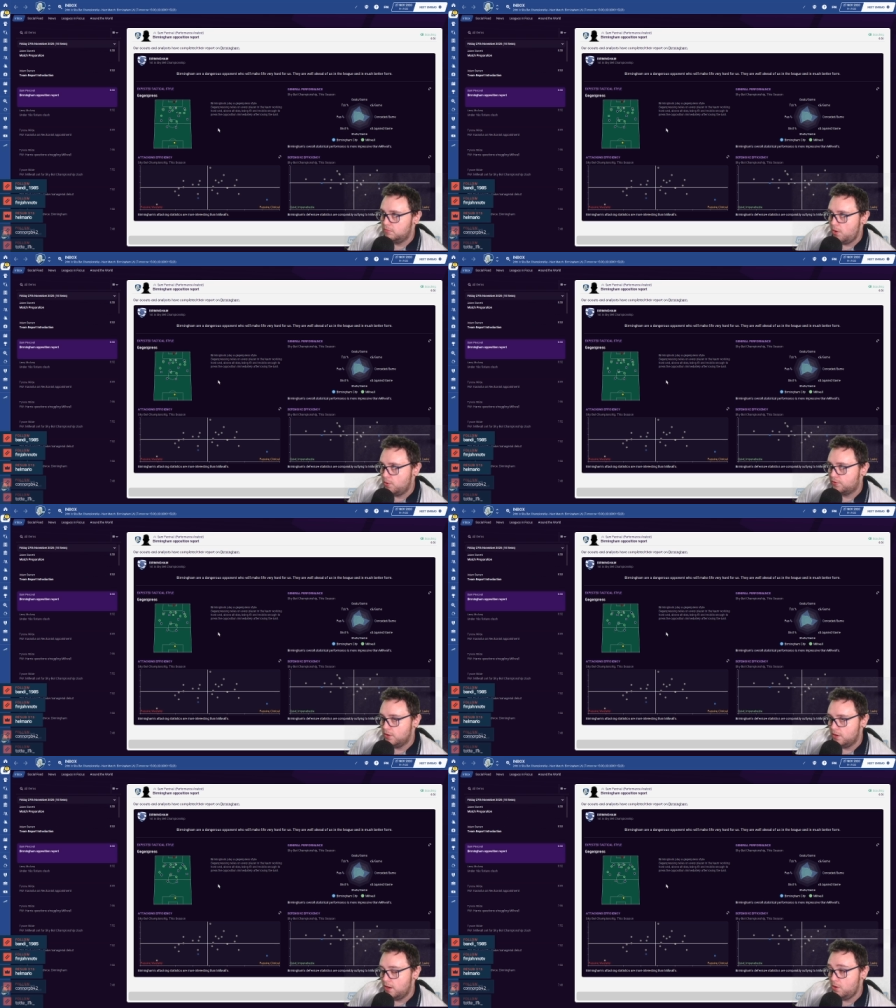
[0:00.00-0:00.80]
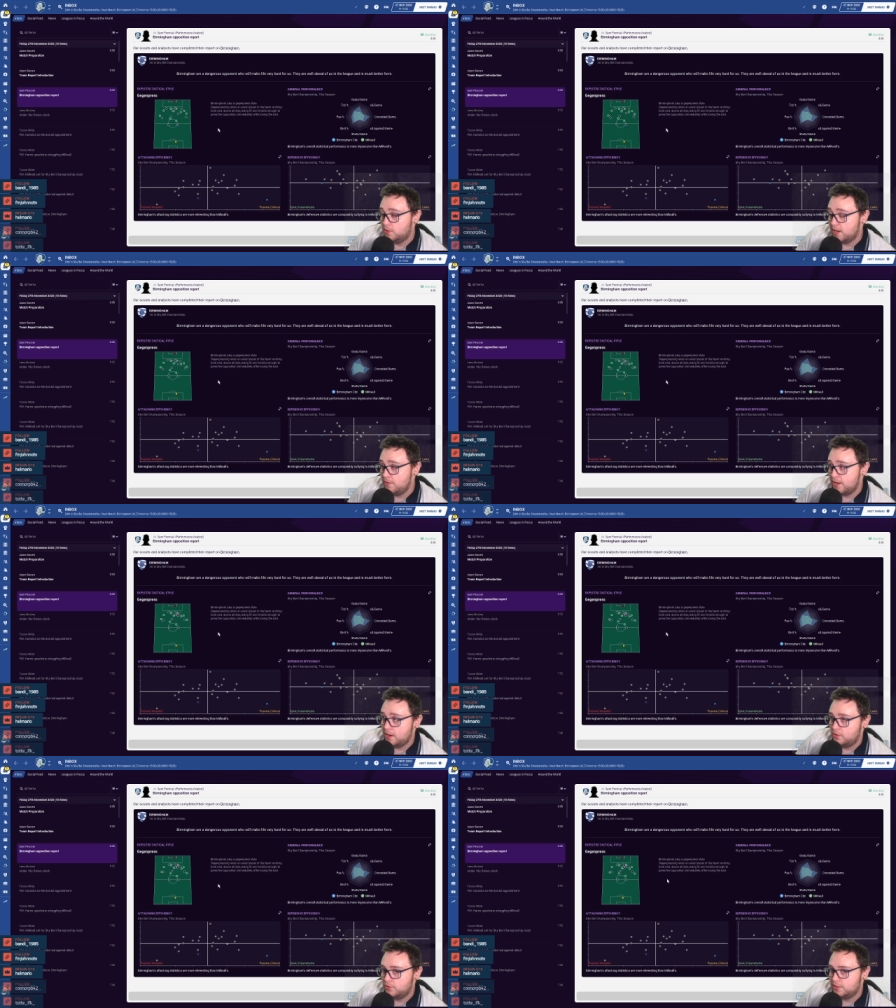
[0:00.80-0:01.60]
Who'd have thought? Oh, direct
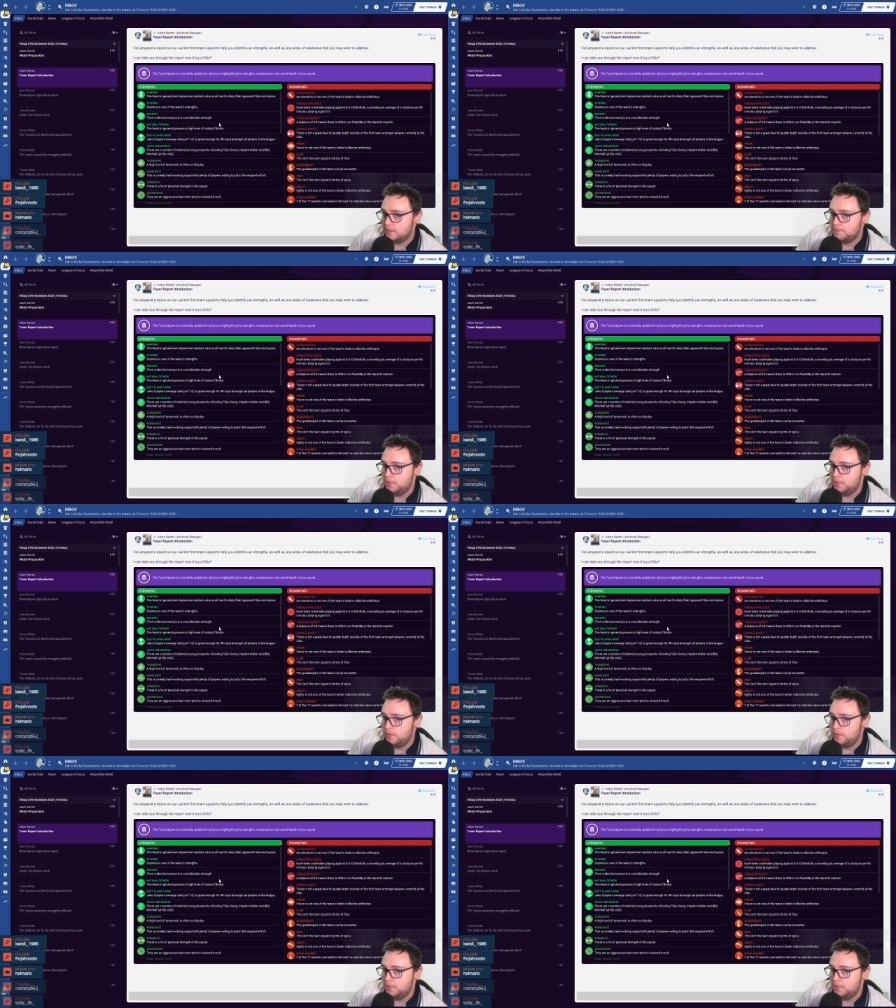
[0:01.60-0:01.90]
counter attack.